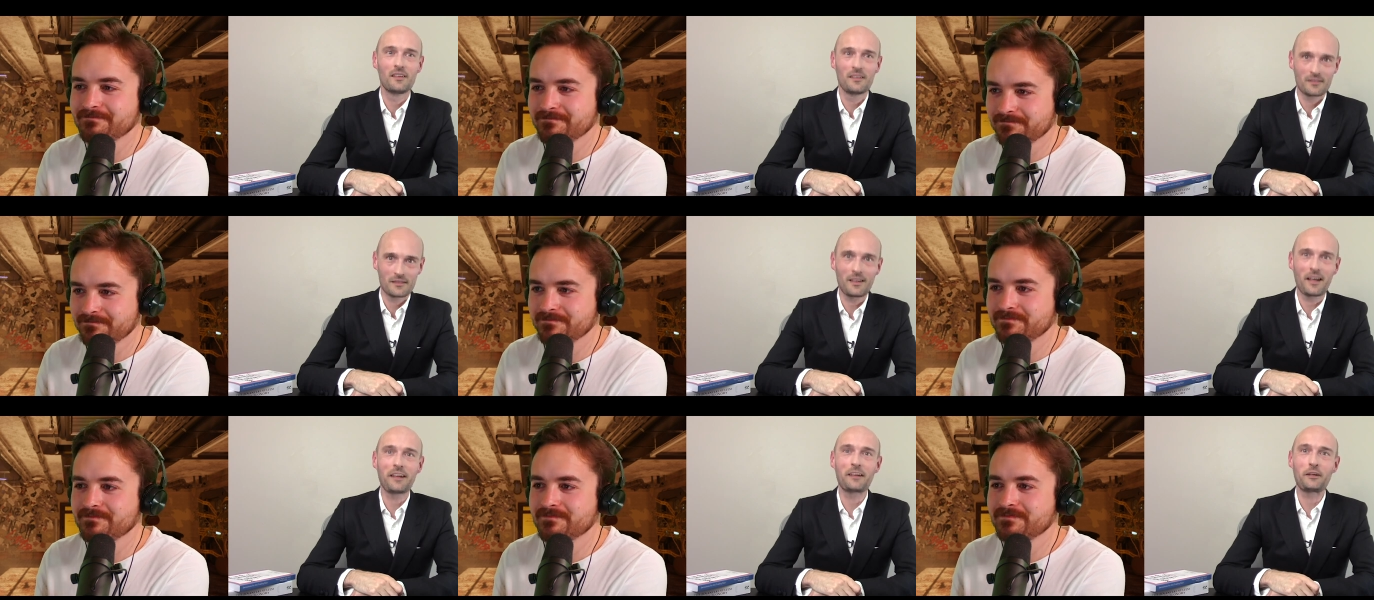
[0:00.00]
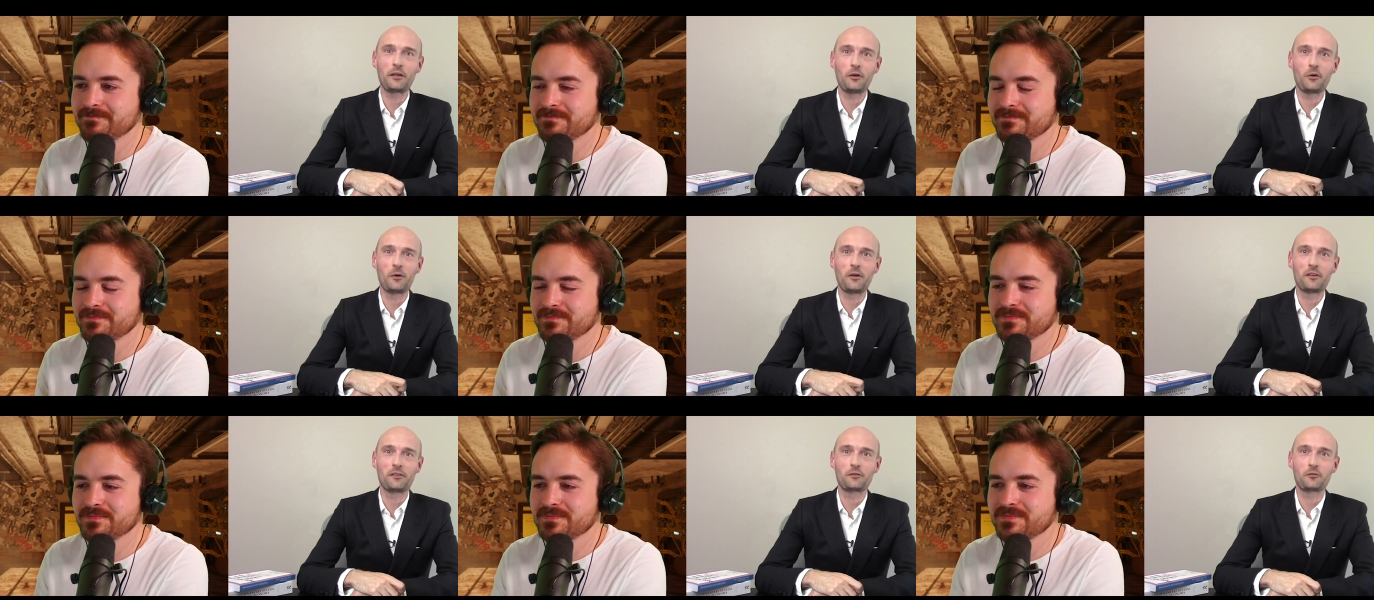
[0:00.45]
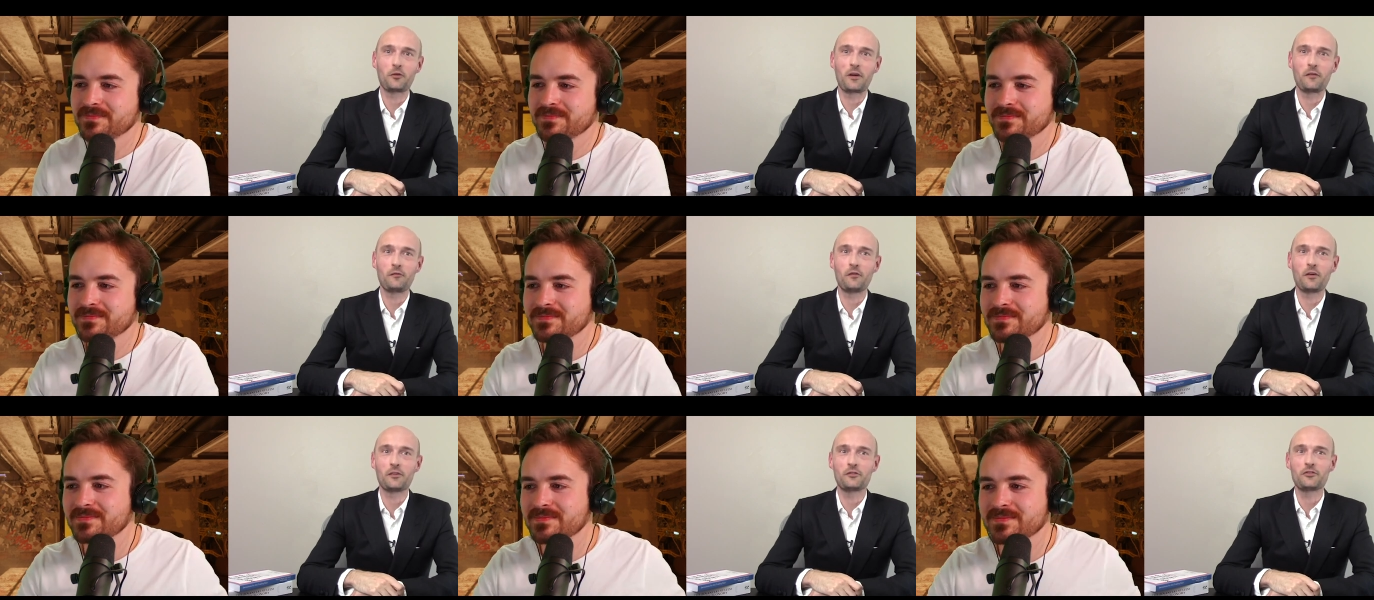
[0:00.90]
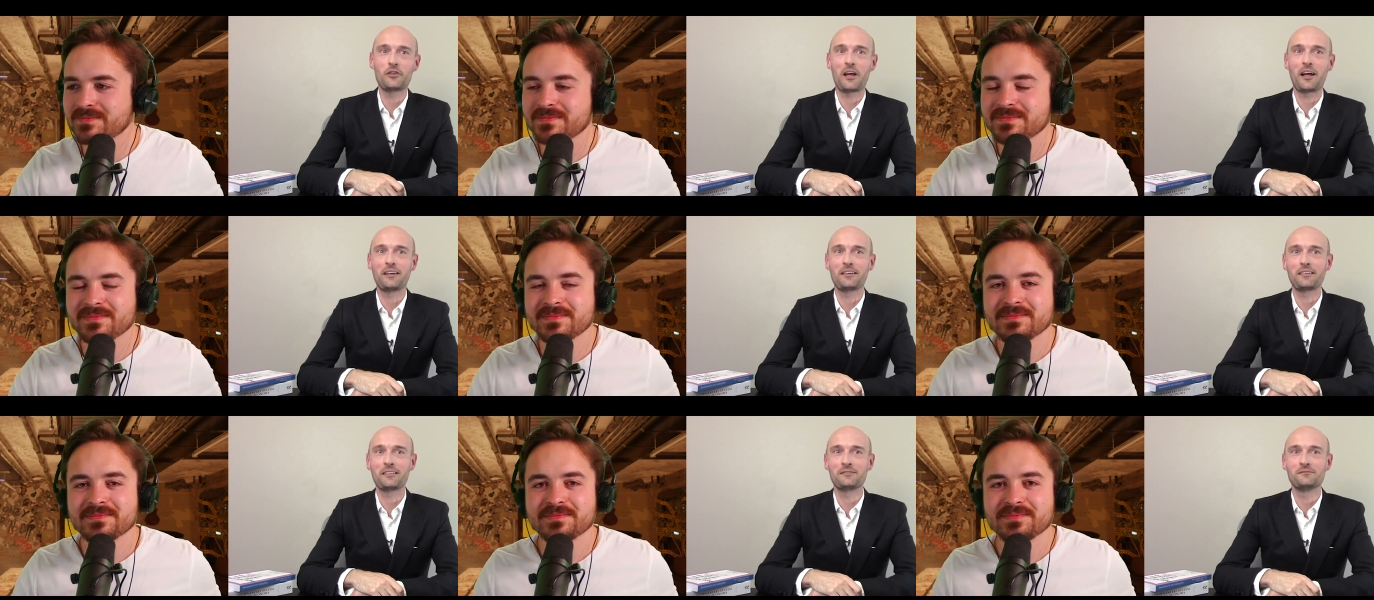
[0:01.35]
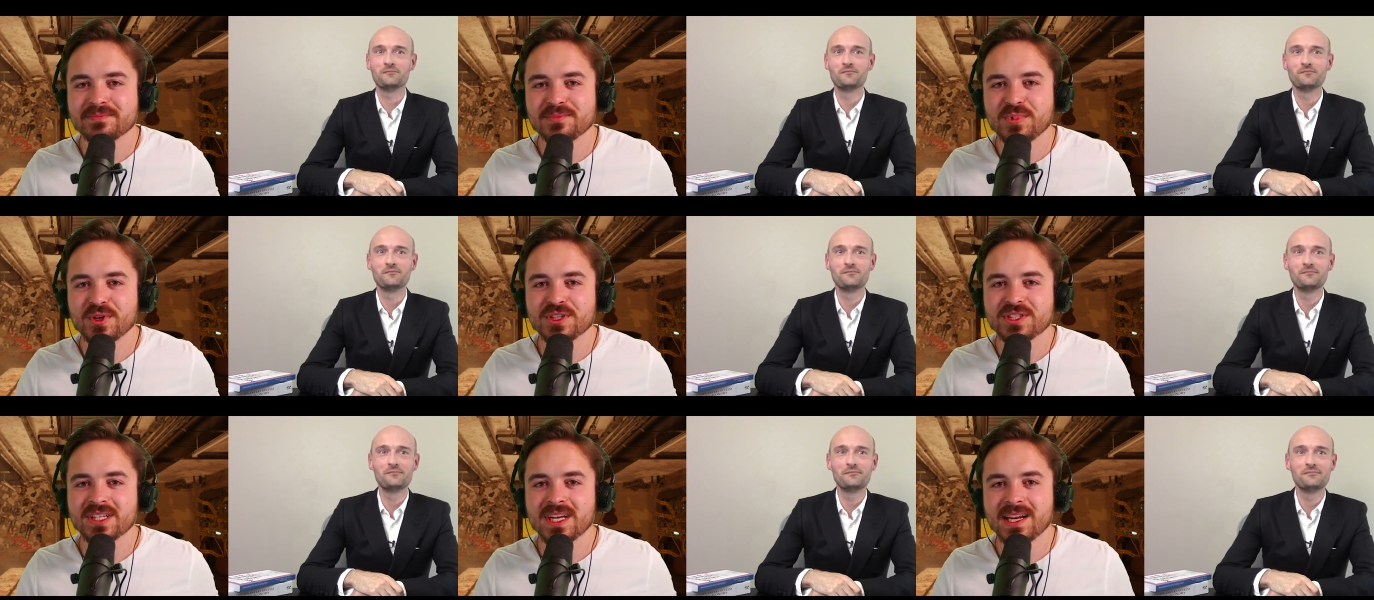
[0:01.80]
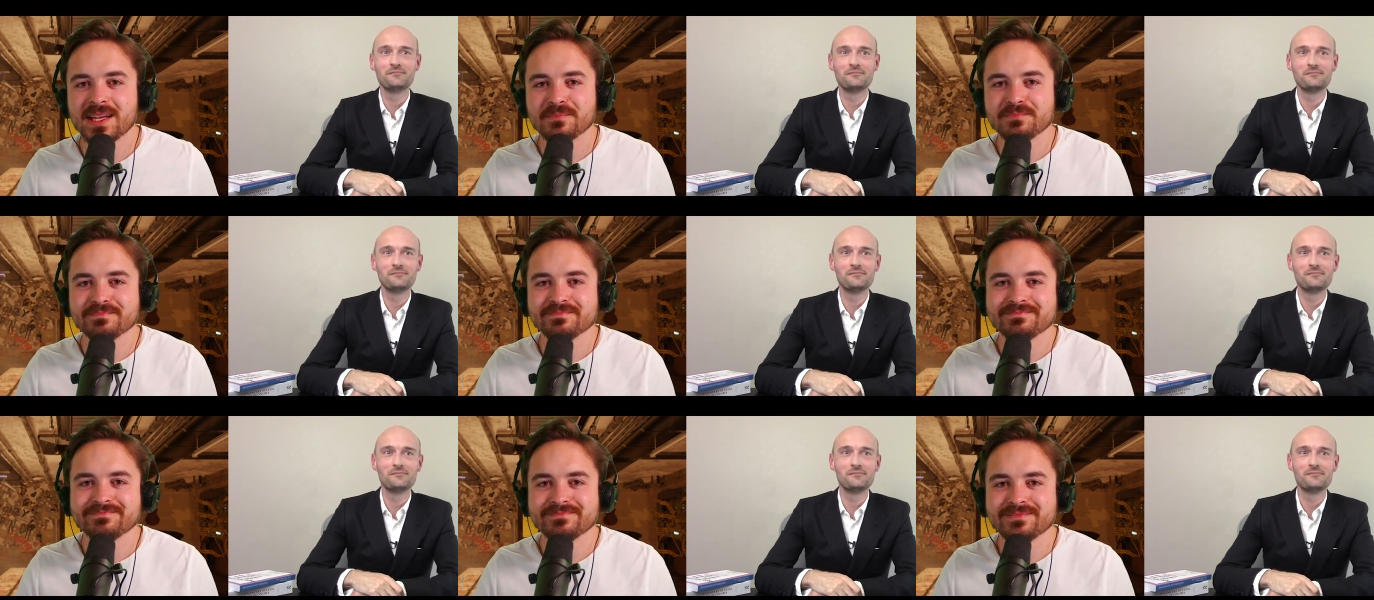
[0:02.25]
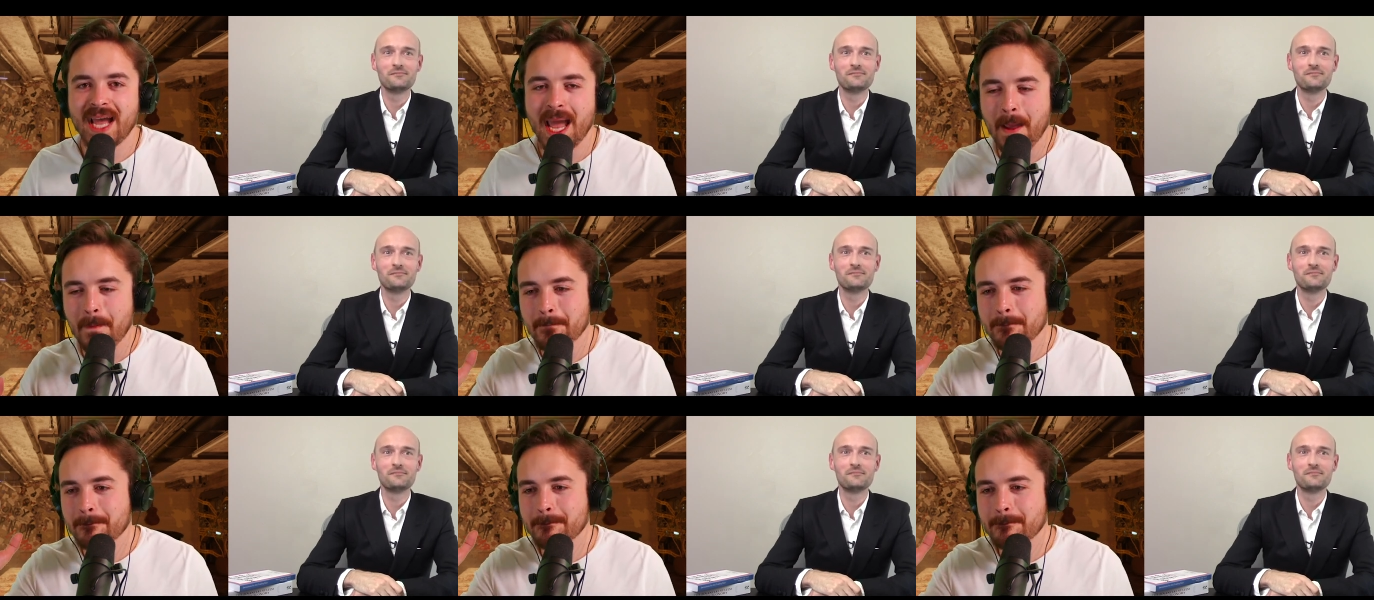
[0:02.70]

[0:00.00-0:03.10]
Speaker 1: Thank you. It's great fun chatting. Appreciate it. Bye.